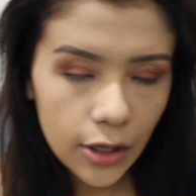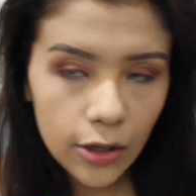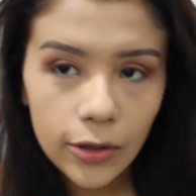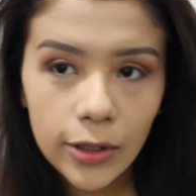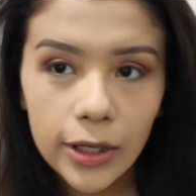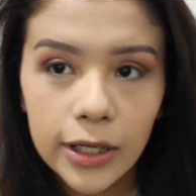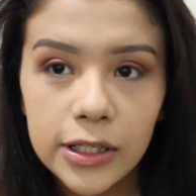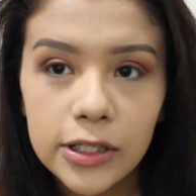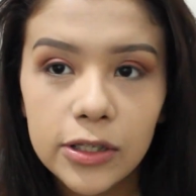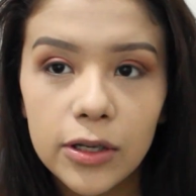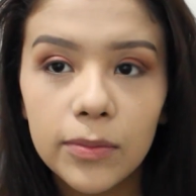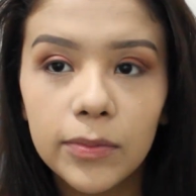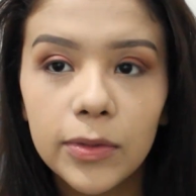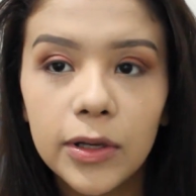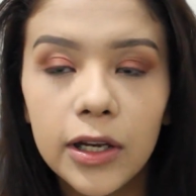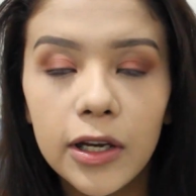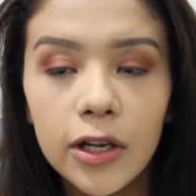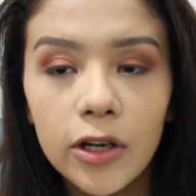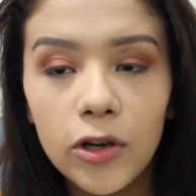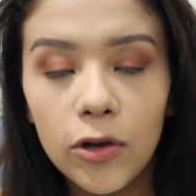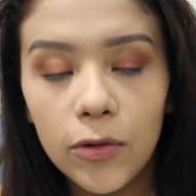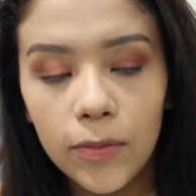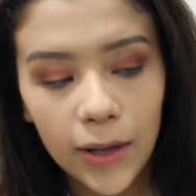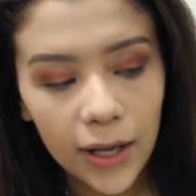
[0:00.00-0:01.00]
Okay, so I'm
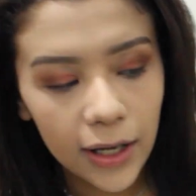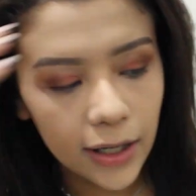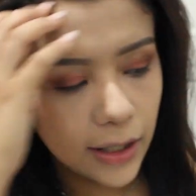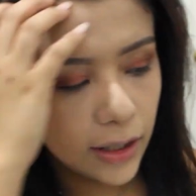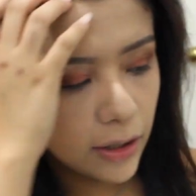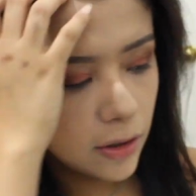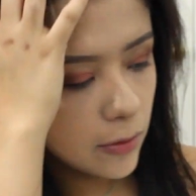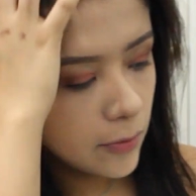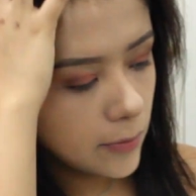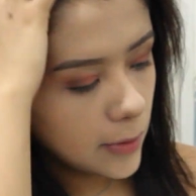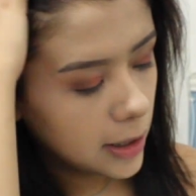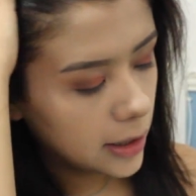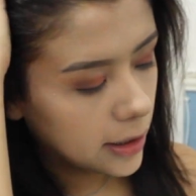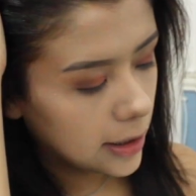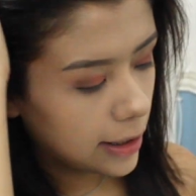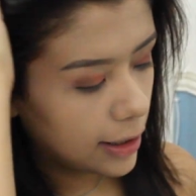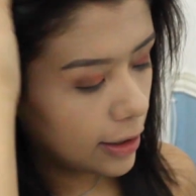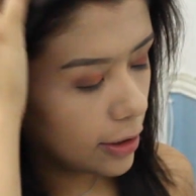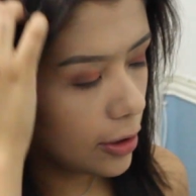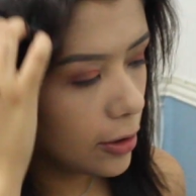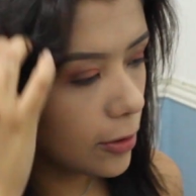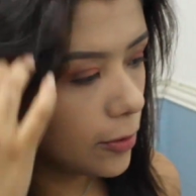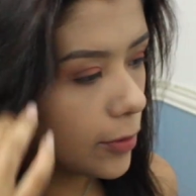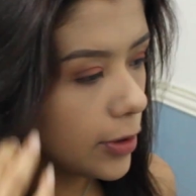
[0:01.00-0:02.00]
gonna go back and do my
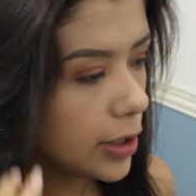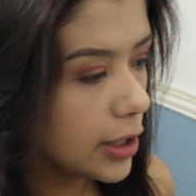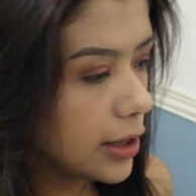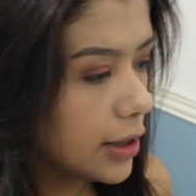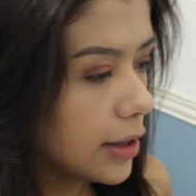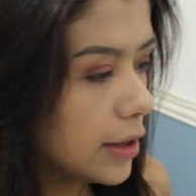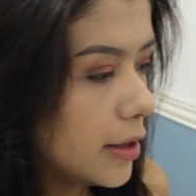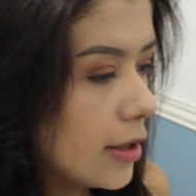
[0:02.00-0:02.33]
liner with